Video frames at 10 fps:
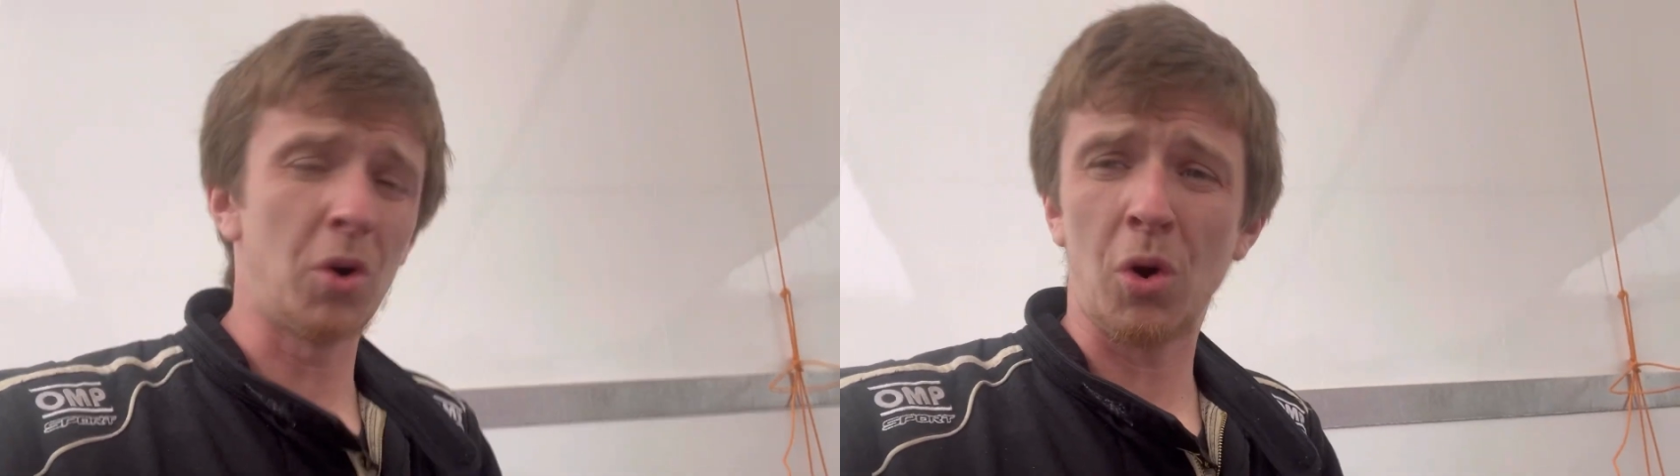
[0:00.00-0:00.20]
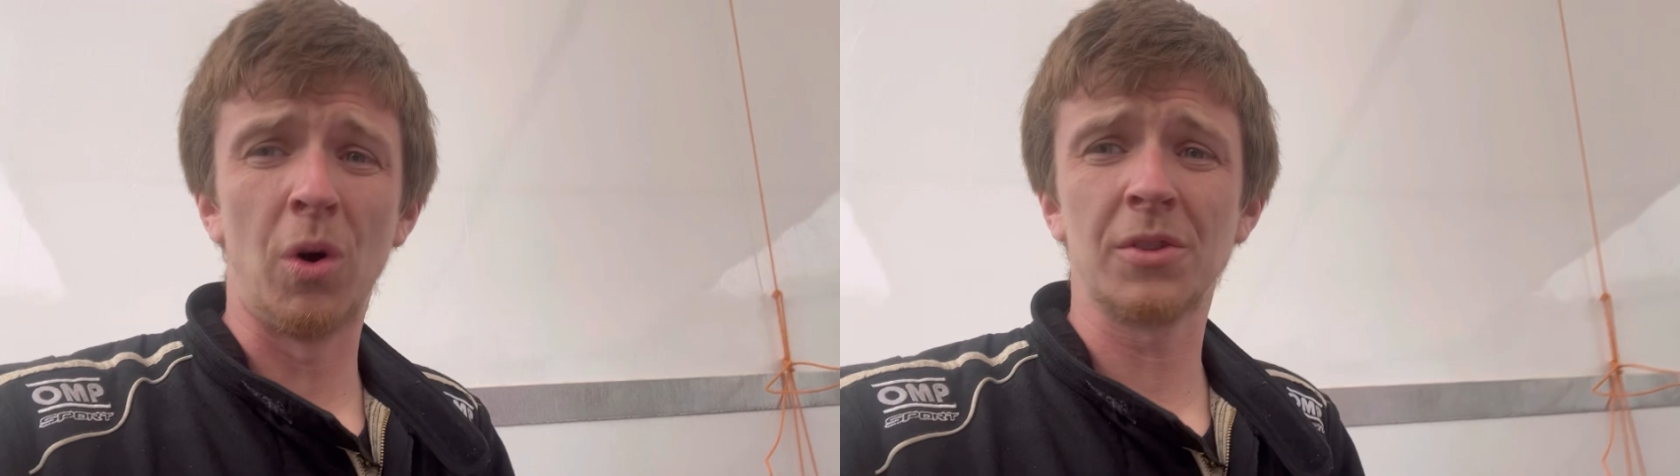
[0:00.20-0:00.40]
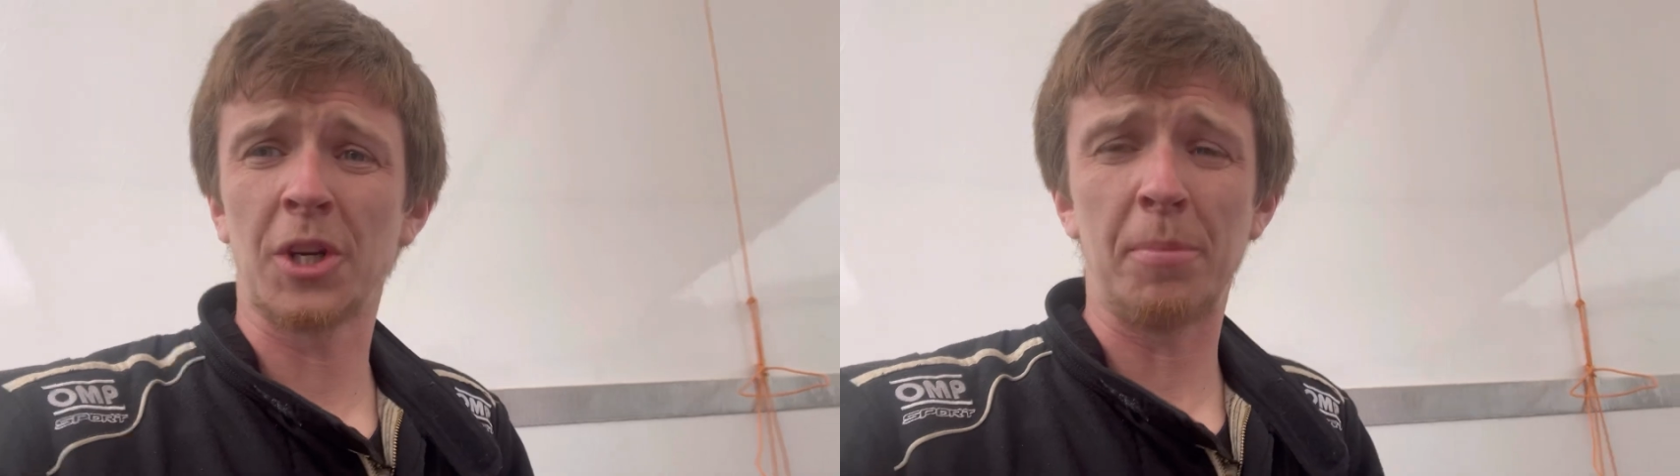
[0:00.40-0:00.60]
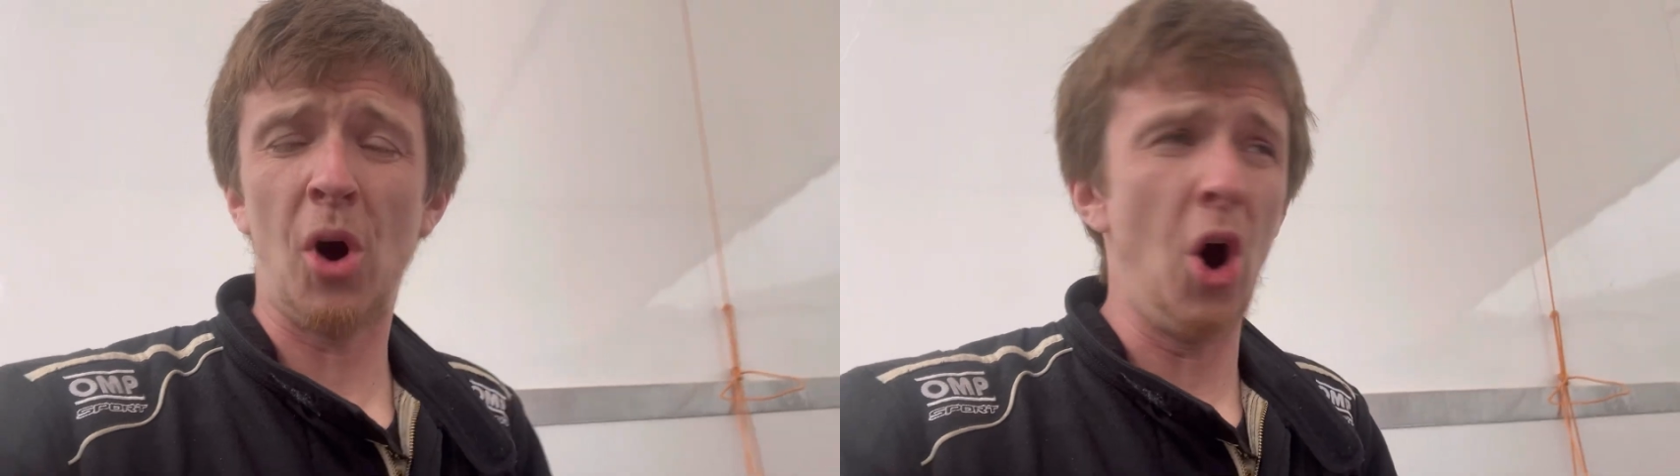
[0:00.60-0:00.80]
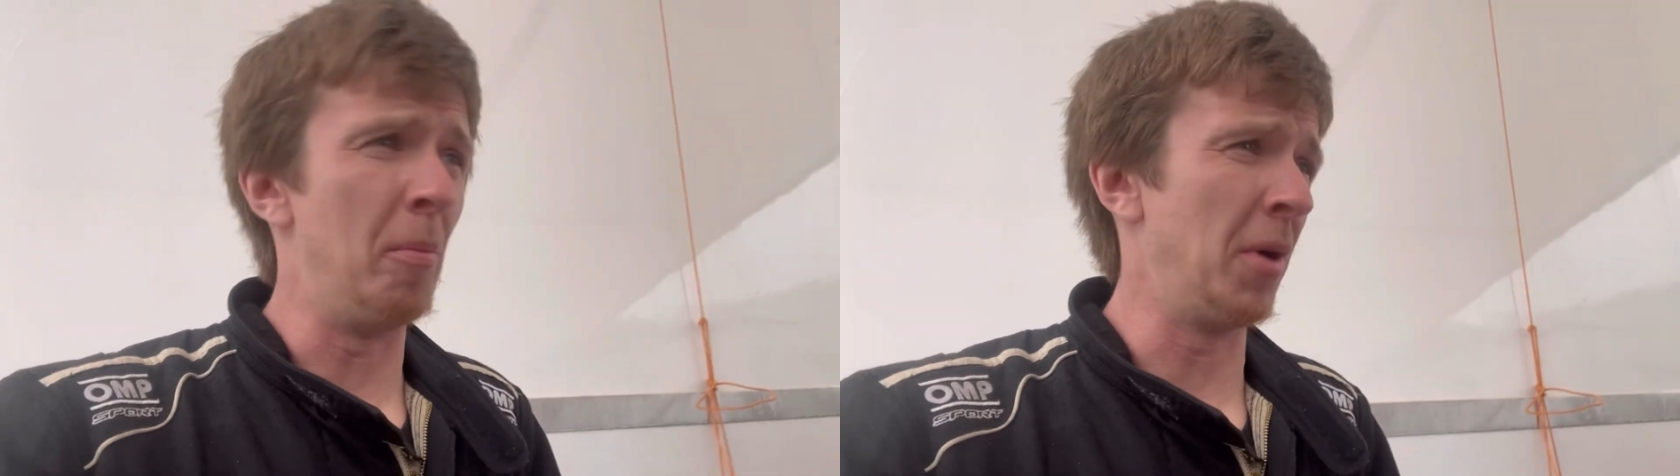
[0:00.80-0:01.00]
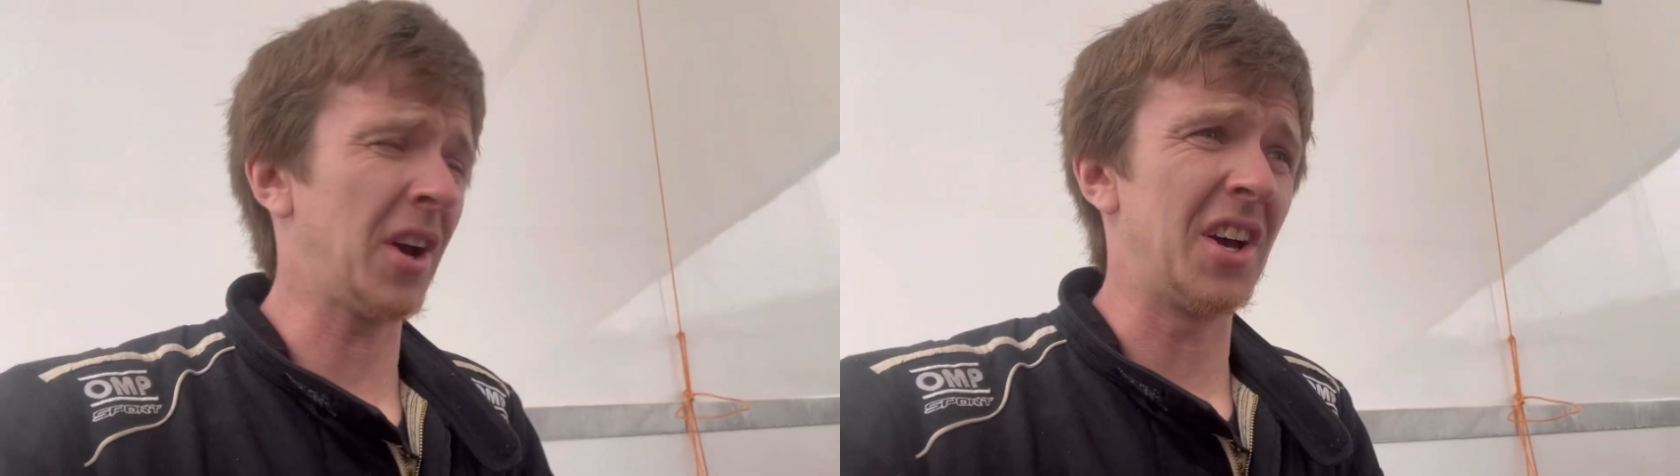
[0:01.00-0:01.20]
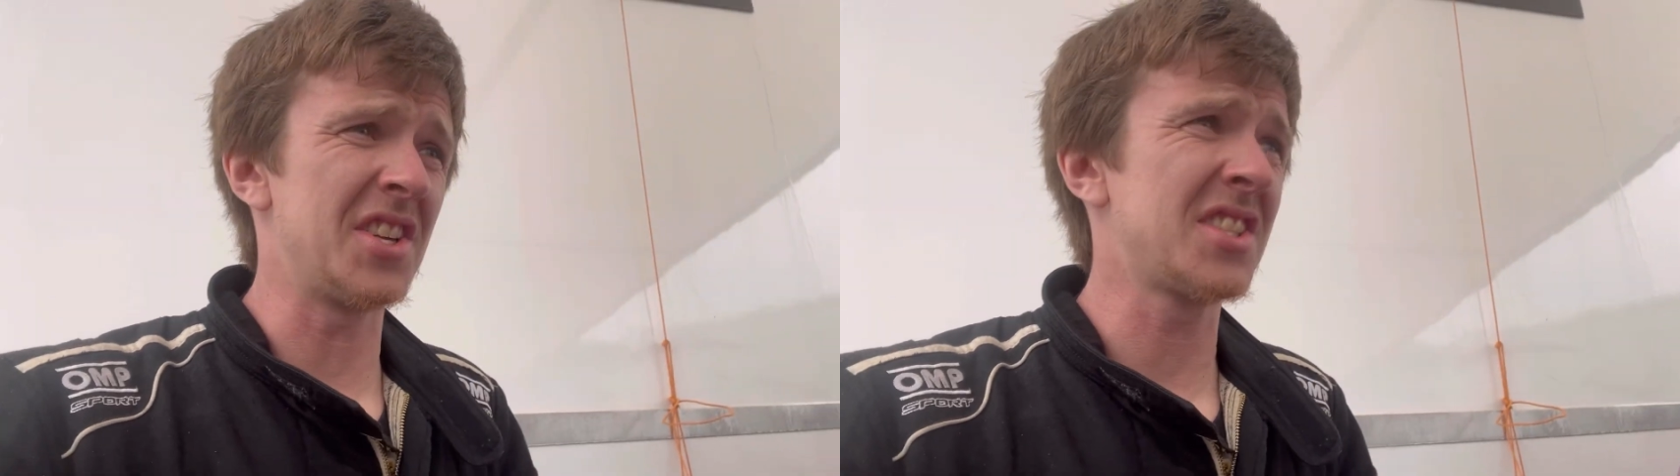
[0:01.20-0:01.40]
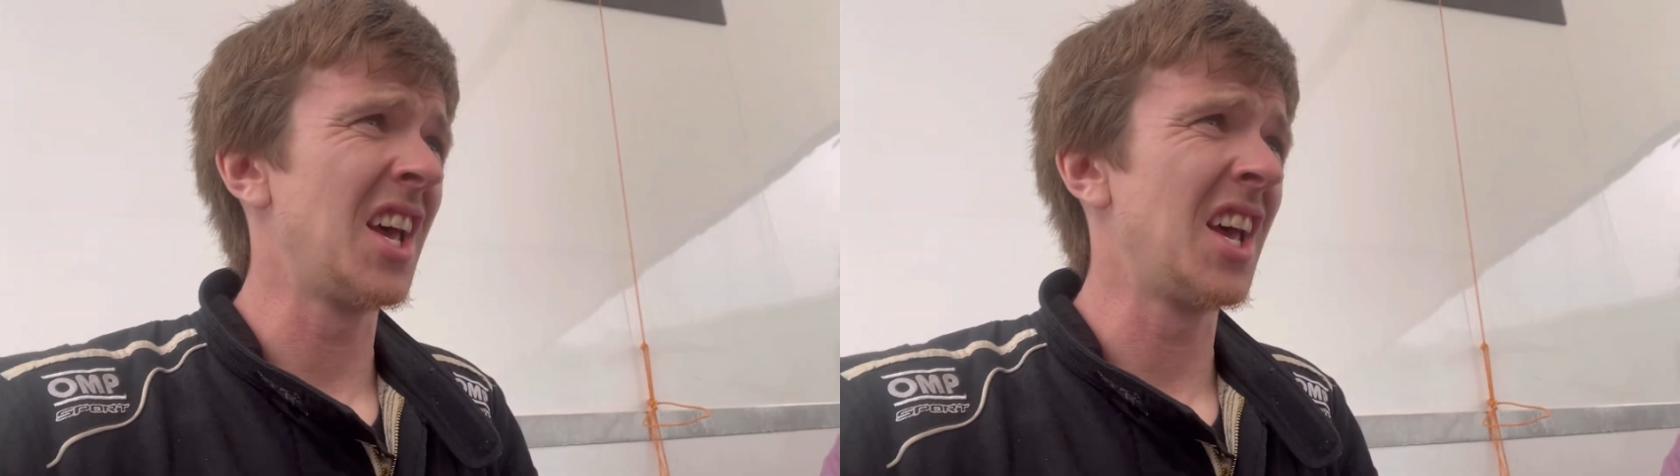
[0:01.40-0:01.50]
We're going to the pub because